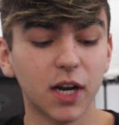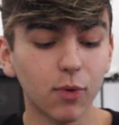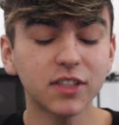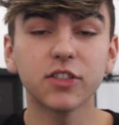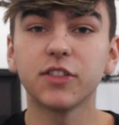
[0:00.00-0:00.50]
But I
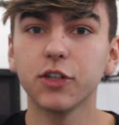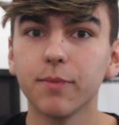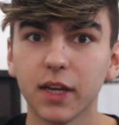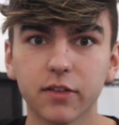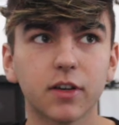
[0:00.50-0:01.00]
went to
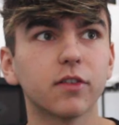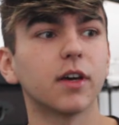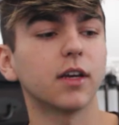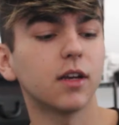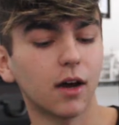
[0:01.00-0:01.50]
Zoomies because,
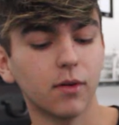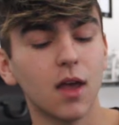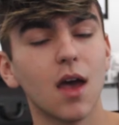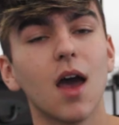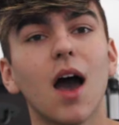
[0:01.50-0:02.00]
like, you know,
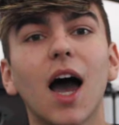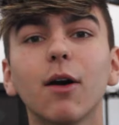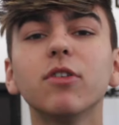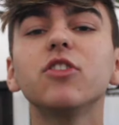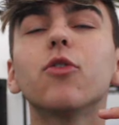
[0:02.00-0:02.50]

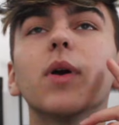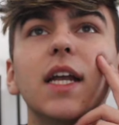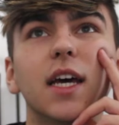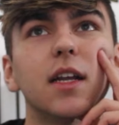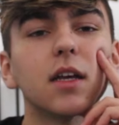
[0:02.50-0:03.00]
I was
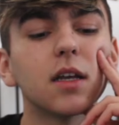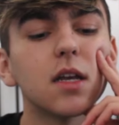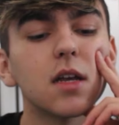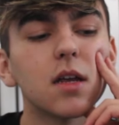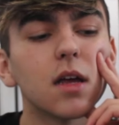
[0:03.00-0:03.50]
greeted
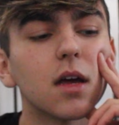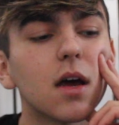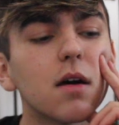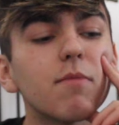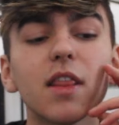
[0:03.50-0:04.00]

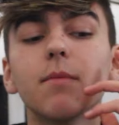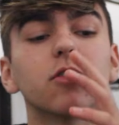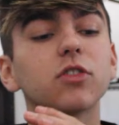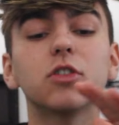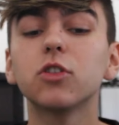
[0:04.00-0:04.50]
by the
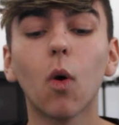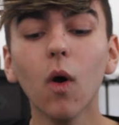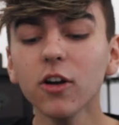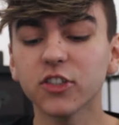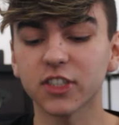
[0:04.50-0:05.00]
most
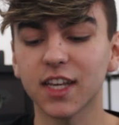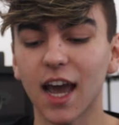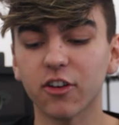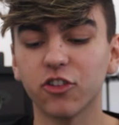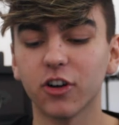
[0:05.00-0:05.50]
gorgeous
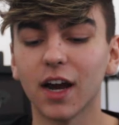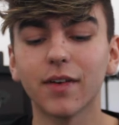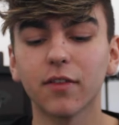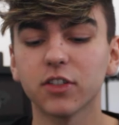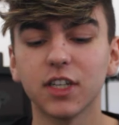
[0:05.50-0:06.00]
cashier
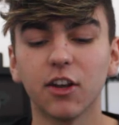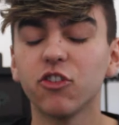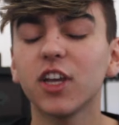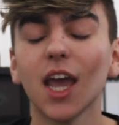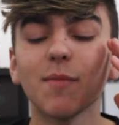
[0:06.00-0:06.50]
I've ever seen.
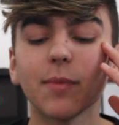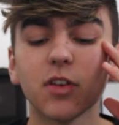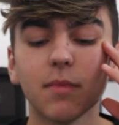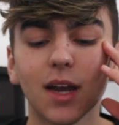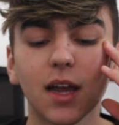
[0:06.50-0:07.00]
She came
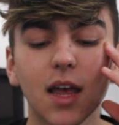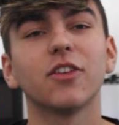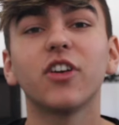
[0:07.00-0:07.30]
up to me.